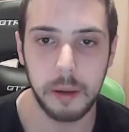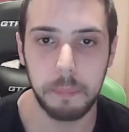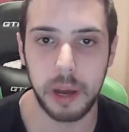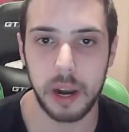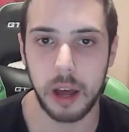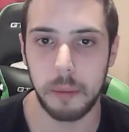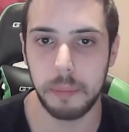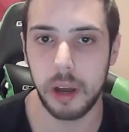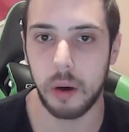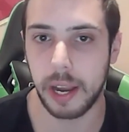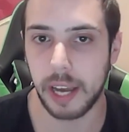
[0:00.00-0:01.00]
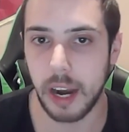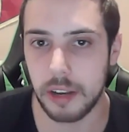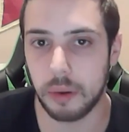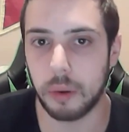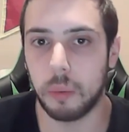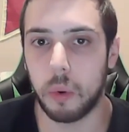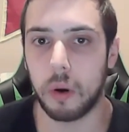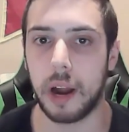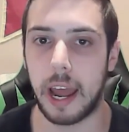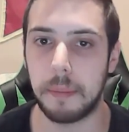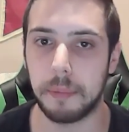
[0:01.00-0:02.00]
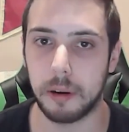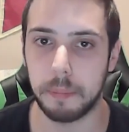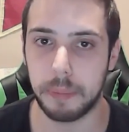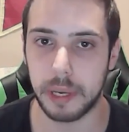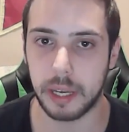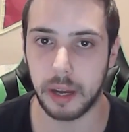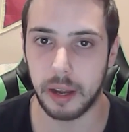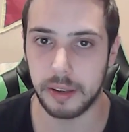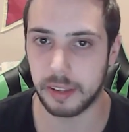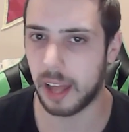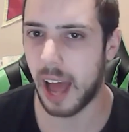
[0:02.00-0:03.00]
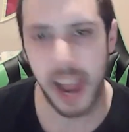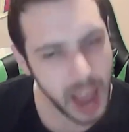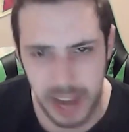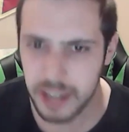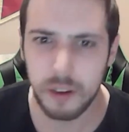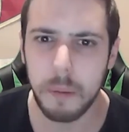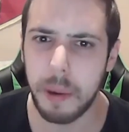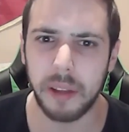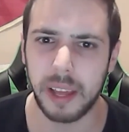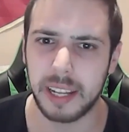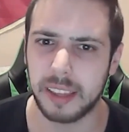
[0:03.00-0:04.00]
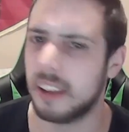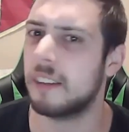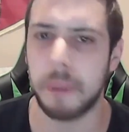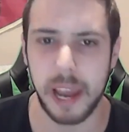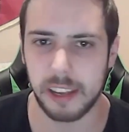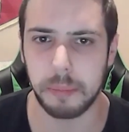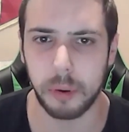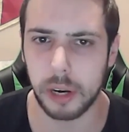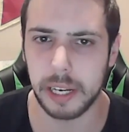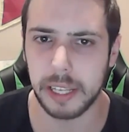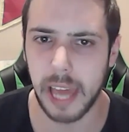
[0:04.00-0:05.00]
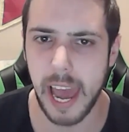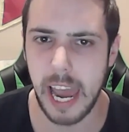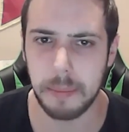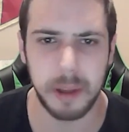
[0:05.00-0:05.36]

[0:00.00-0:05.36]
but no, I got into Warhammer because I knew about the Space Marine game,